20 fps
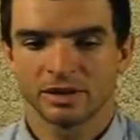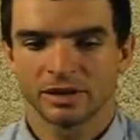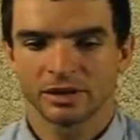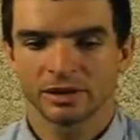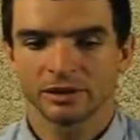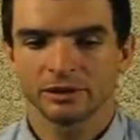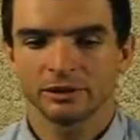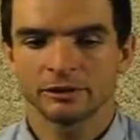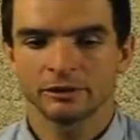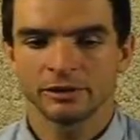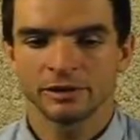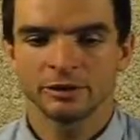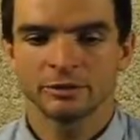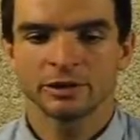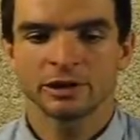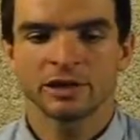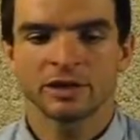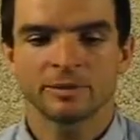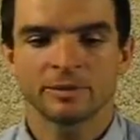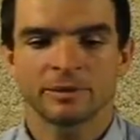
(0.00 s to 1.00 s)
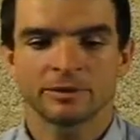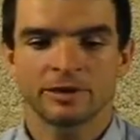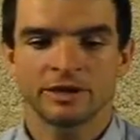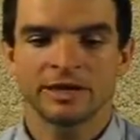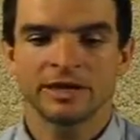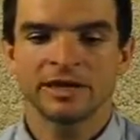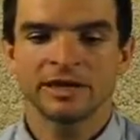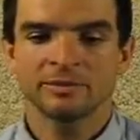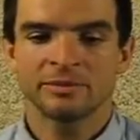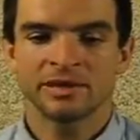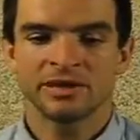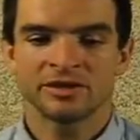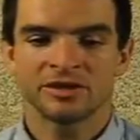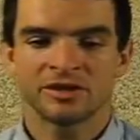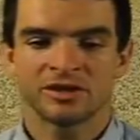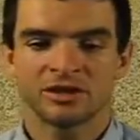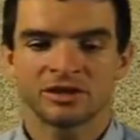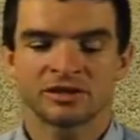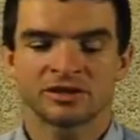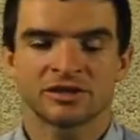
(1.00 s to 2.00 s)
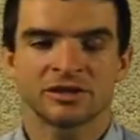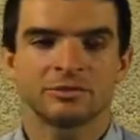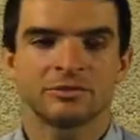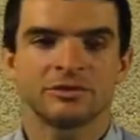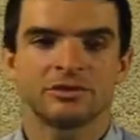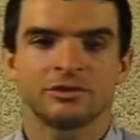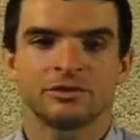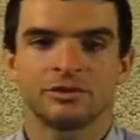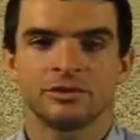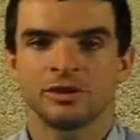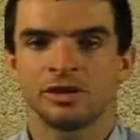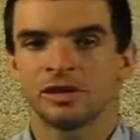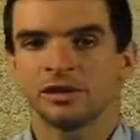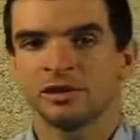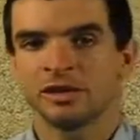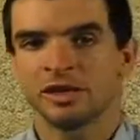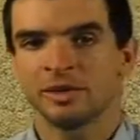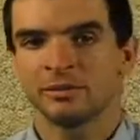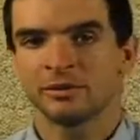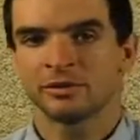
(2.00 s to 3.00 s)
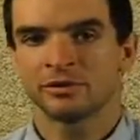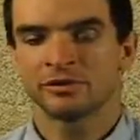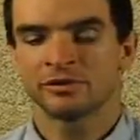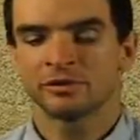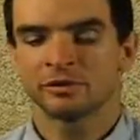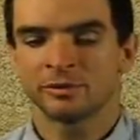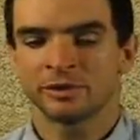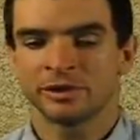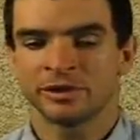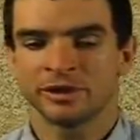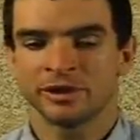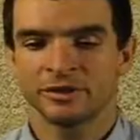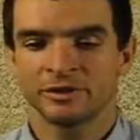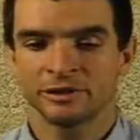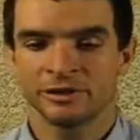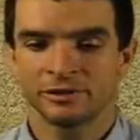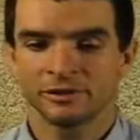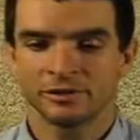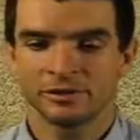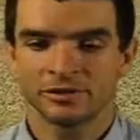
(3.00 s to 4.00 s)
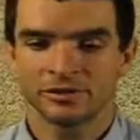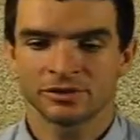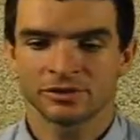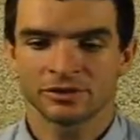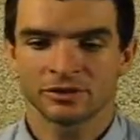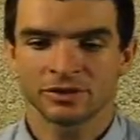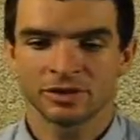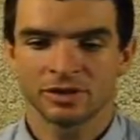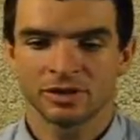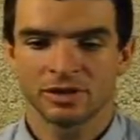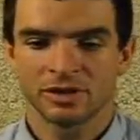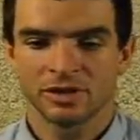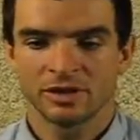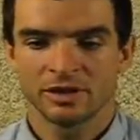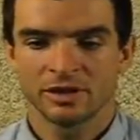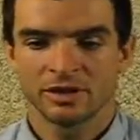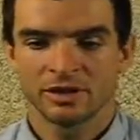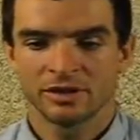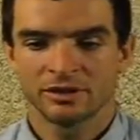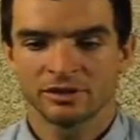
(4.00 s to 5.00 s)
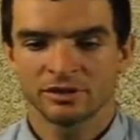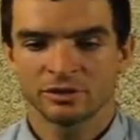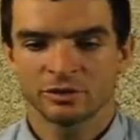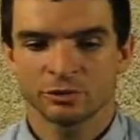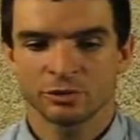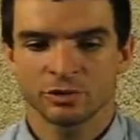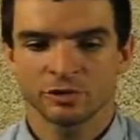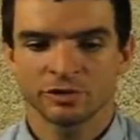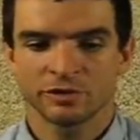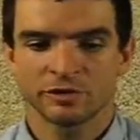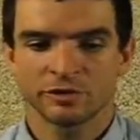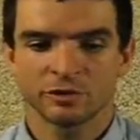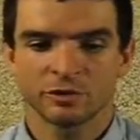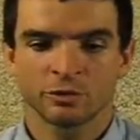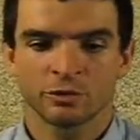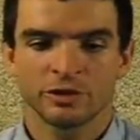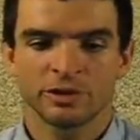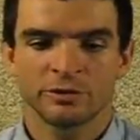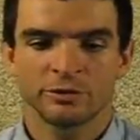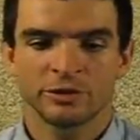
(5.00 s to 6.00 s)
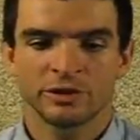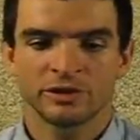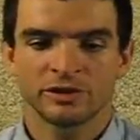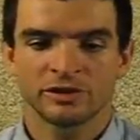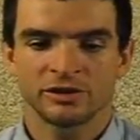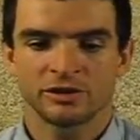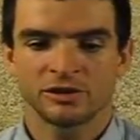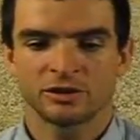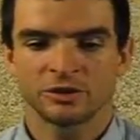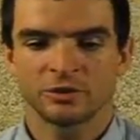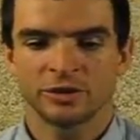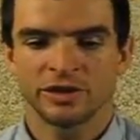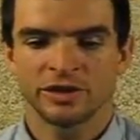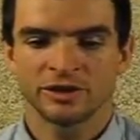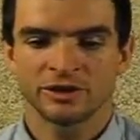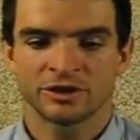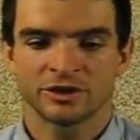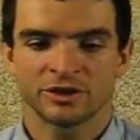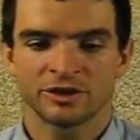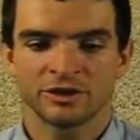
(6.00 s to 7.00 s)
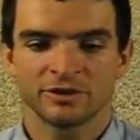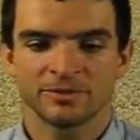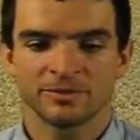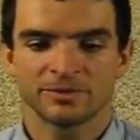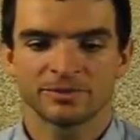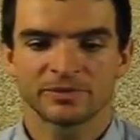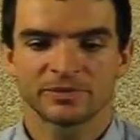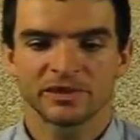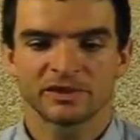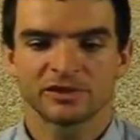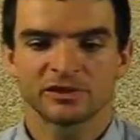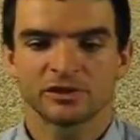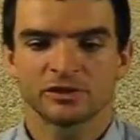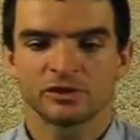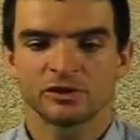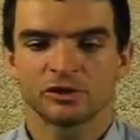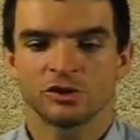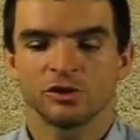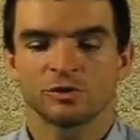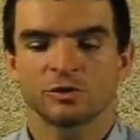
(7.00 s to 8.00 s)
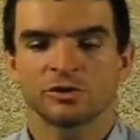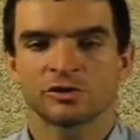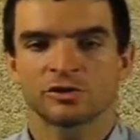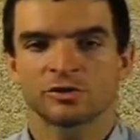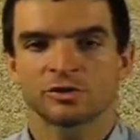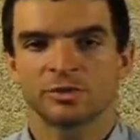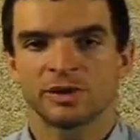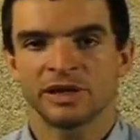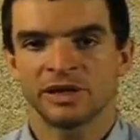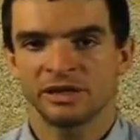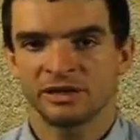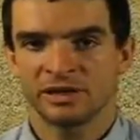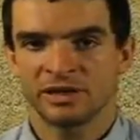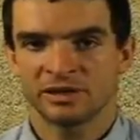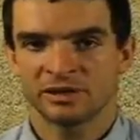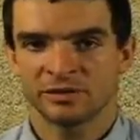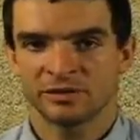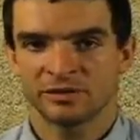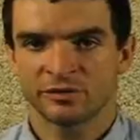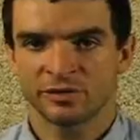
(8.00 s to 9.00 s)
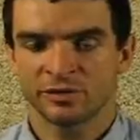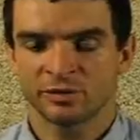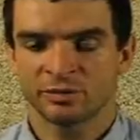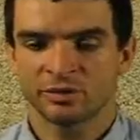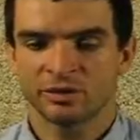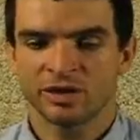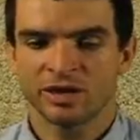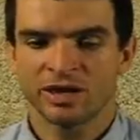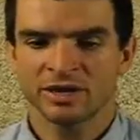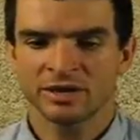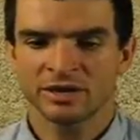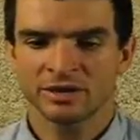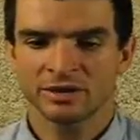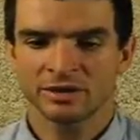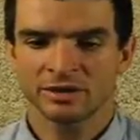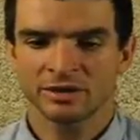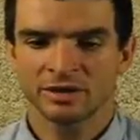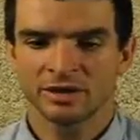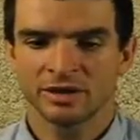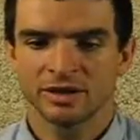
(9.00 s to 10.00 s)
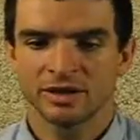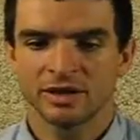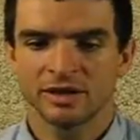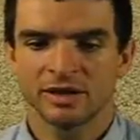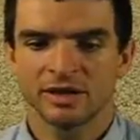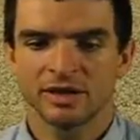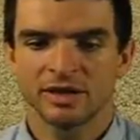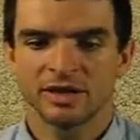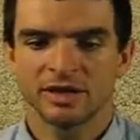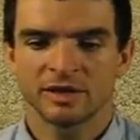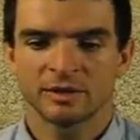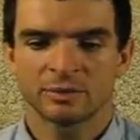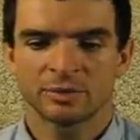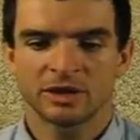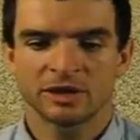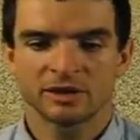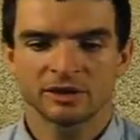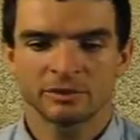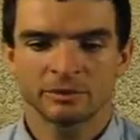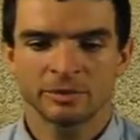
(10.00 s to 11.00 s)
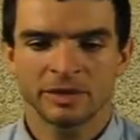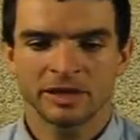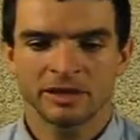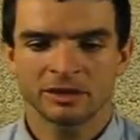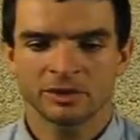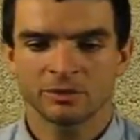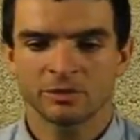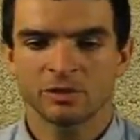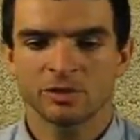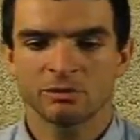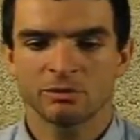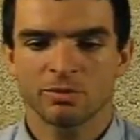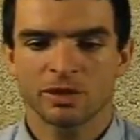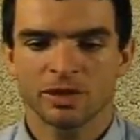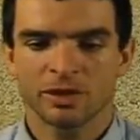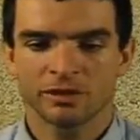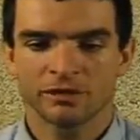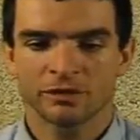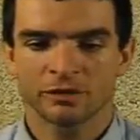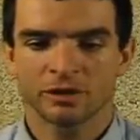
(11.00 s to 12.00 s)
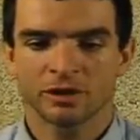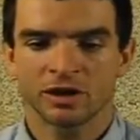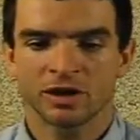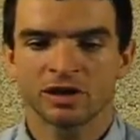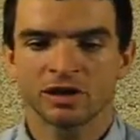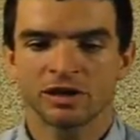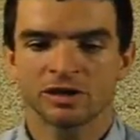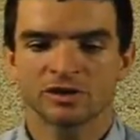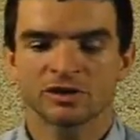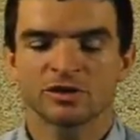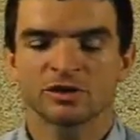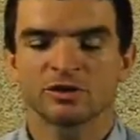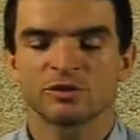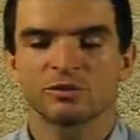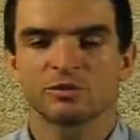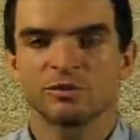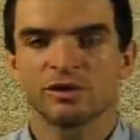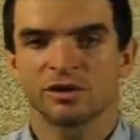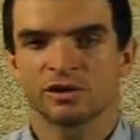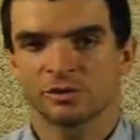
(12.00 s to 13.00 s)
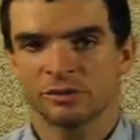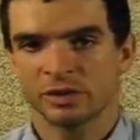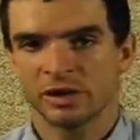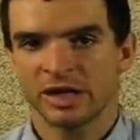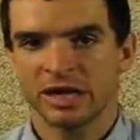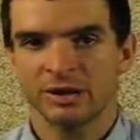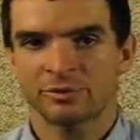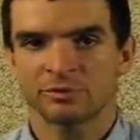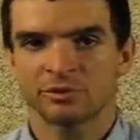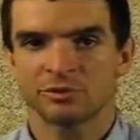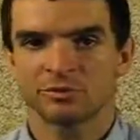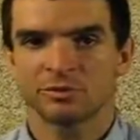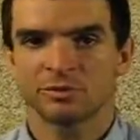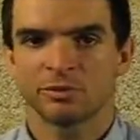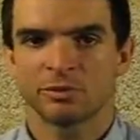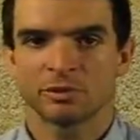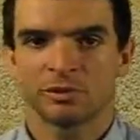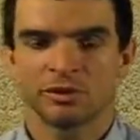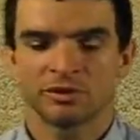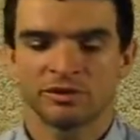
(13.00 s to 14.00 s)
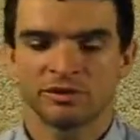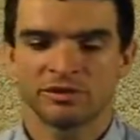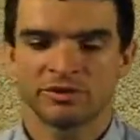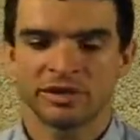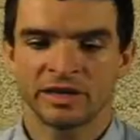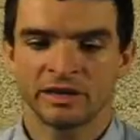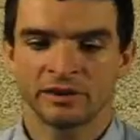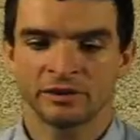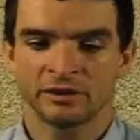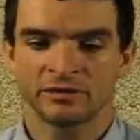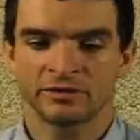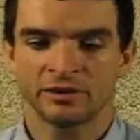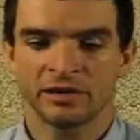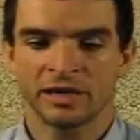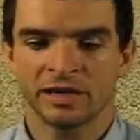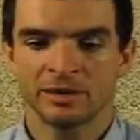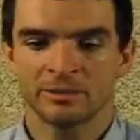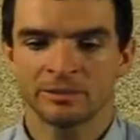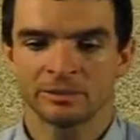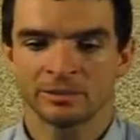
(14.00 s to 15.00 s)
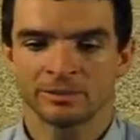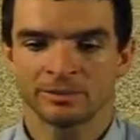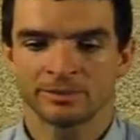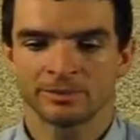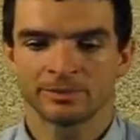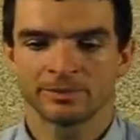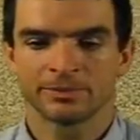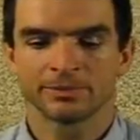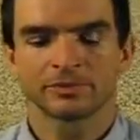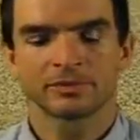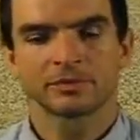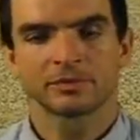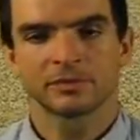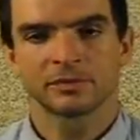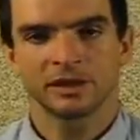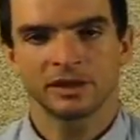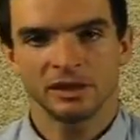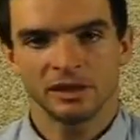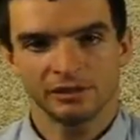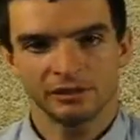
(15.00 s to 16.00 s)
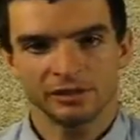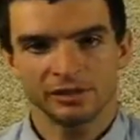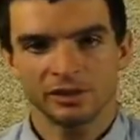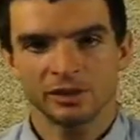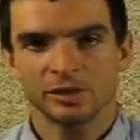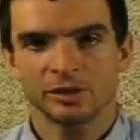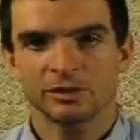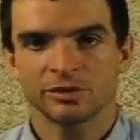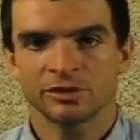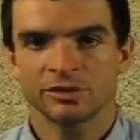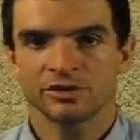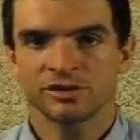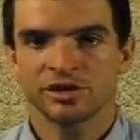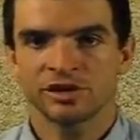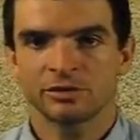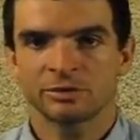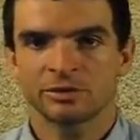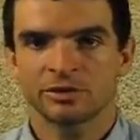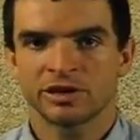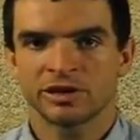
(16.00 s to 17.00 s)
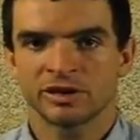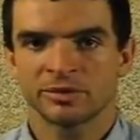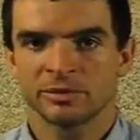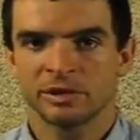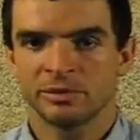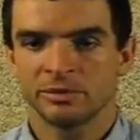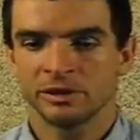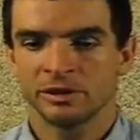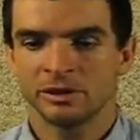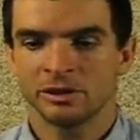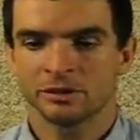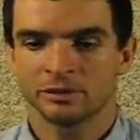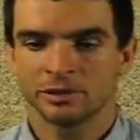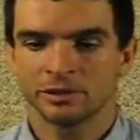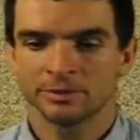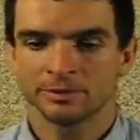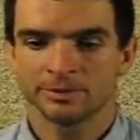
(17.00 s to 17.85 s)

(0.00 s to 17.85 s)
Clearly, we come out ahead by substituting labor for materials. This works for a win-win situation, as consumers pay less the product, and the product makes more money for us because we capture more of the value of labor, even though the sale price may be lower.